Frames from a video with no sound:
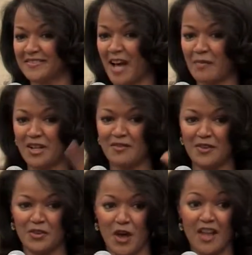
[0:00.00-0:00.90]
How many of
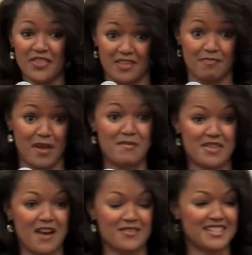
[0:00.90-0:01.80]
you thought that maybe
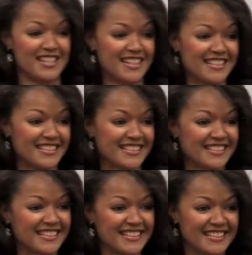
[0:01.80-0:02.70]
that was it?
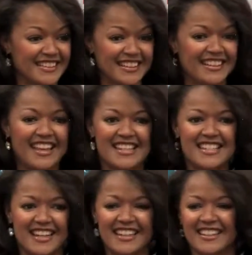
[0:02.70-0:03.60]
That's
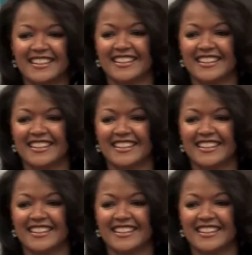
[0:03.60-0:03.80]
not it.